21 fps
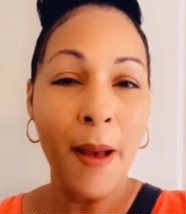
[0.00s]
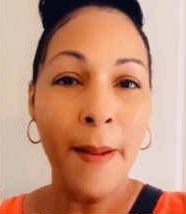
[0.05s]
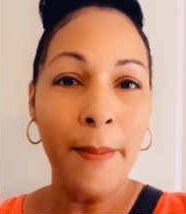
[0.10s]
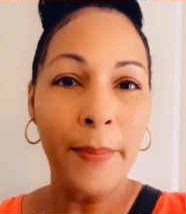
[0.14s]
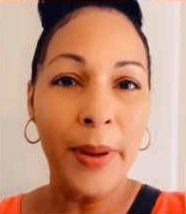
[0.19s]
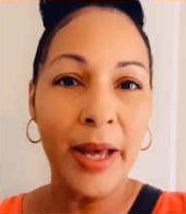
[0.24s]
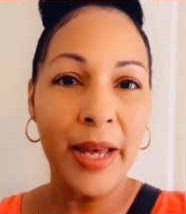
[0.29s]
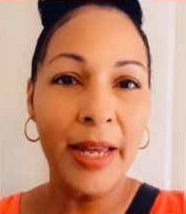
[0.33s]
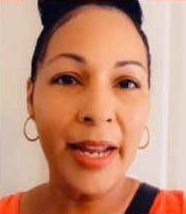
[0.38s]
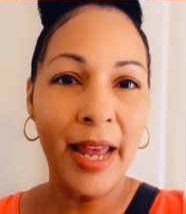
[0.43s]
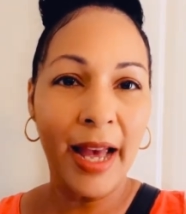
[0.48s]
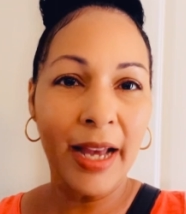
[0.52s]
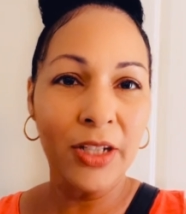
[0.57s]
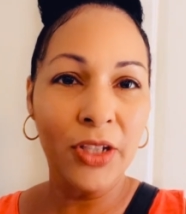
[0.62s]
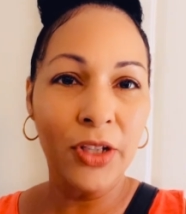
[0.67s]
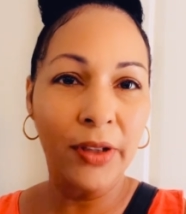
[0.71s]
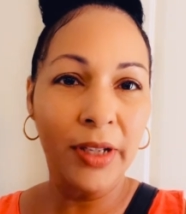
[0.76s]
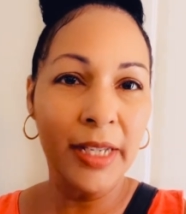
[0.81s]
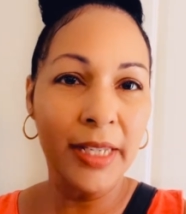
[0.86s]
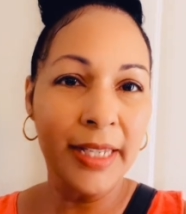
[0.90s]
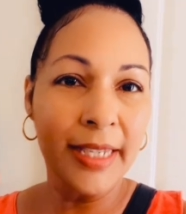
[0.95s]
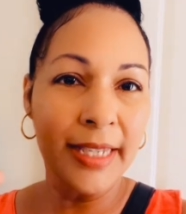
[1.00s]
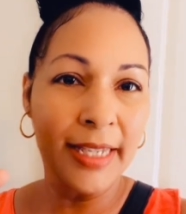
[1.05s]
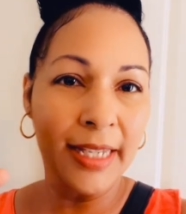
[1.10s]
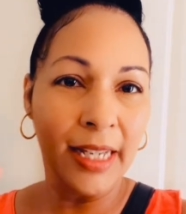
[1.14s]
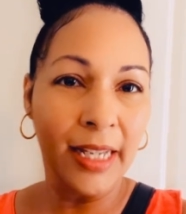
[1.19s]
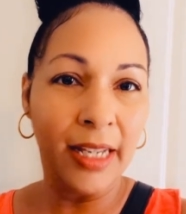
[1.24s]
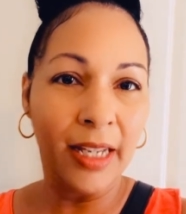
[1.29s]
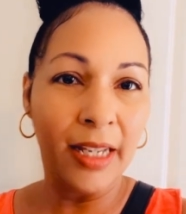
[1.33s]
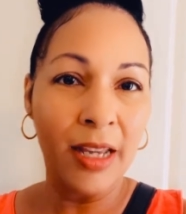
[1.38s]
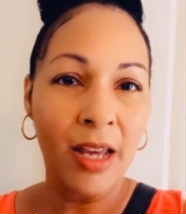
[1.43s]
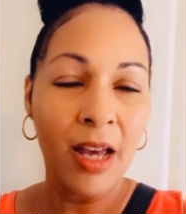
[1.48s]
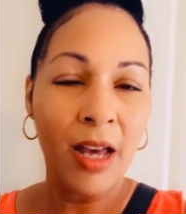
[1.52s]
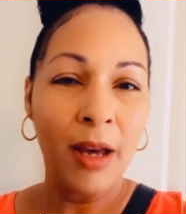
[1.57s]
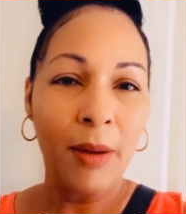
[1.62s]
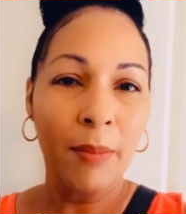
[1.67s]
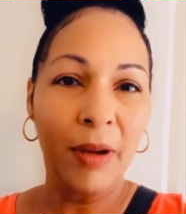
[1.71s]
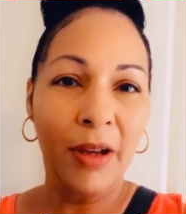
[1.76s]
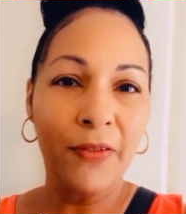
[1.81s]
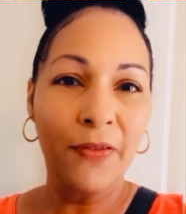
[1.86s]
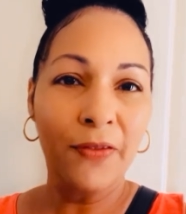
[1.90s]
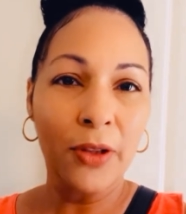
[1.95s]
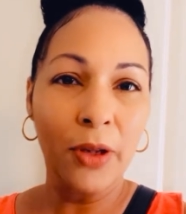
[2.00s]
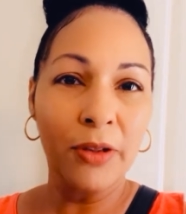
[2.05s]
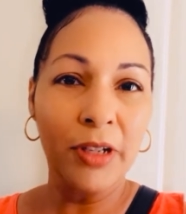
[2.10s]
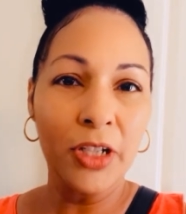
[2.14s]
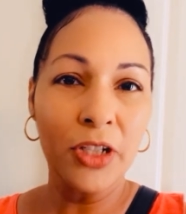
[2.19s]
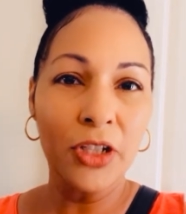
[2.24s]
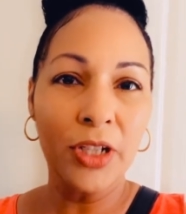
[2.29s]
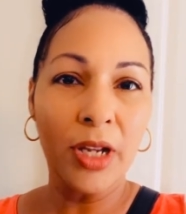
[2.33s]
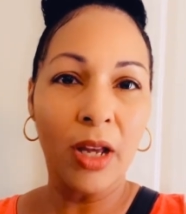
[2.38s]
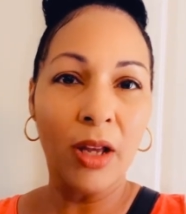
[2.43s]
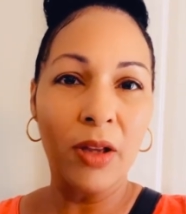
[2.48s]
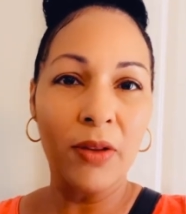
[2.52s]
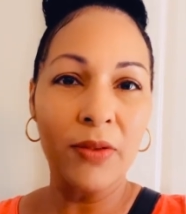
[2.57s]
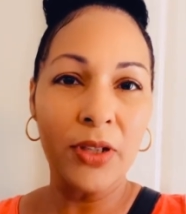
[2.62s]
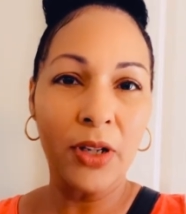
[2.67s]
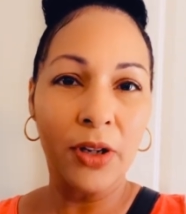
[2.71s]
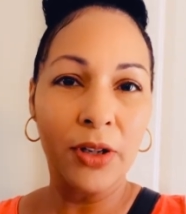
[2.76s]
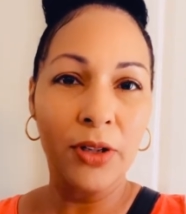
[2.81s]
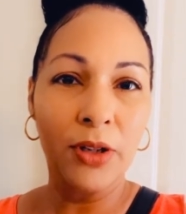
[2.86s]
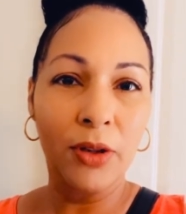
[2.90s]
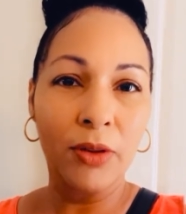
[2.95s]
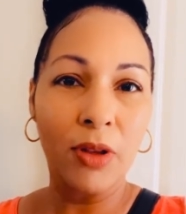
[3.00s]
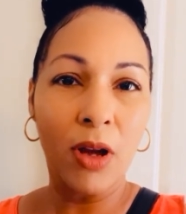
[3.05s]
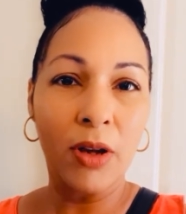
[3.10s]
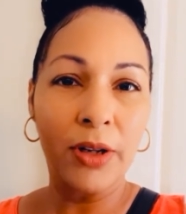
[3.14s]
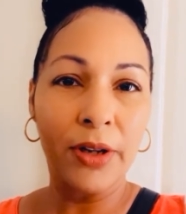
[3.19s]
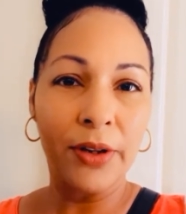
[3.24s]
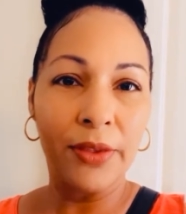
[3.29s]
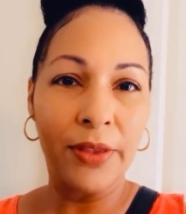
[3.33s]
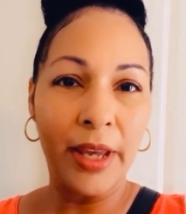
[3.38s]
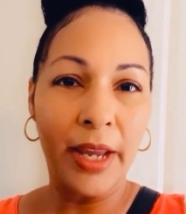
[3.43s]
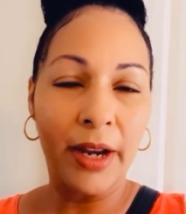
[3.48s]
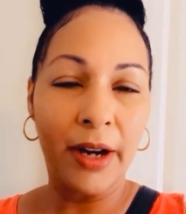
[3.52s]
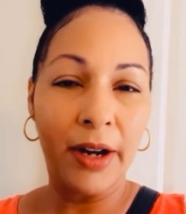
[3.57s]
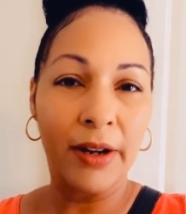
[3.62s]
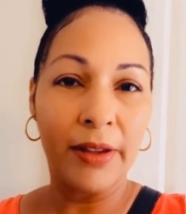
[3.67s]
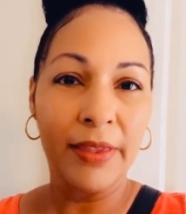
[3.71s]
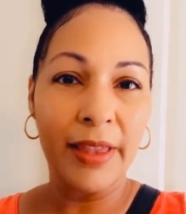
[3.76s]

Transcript: But as you can see, my floating shelves are no longer there.